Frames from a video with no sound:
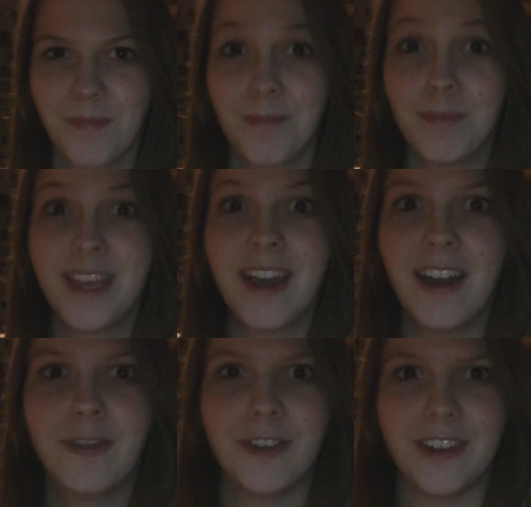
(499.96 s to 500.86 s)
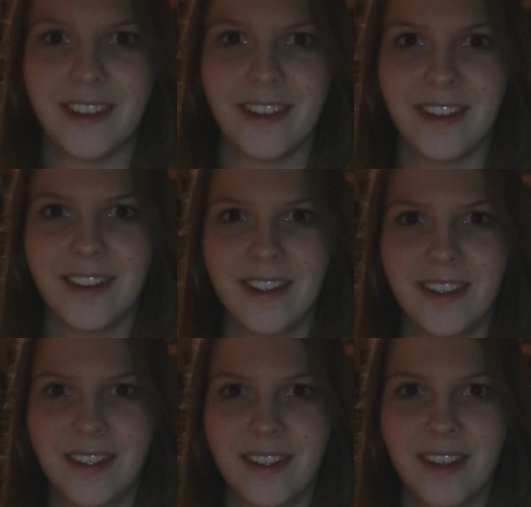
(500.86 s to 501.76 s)
Be confident.
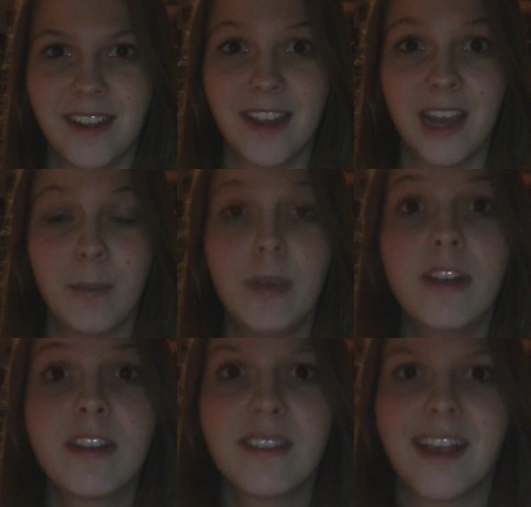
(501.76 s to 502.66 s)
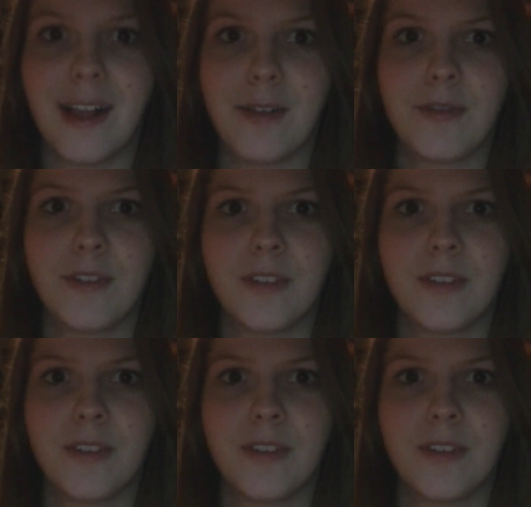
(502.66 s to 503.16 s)
Be yourself.